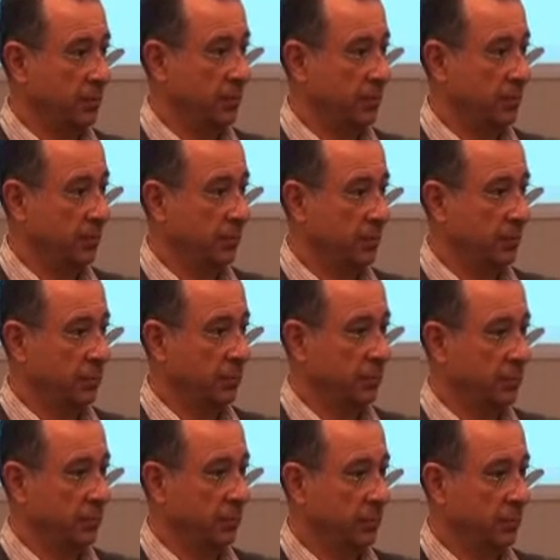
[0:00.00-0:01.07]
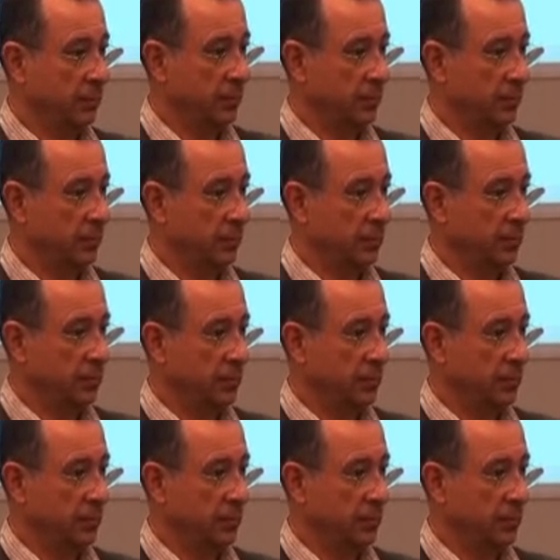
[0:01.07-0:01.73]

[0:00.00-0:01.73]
Nobody speaks.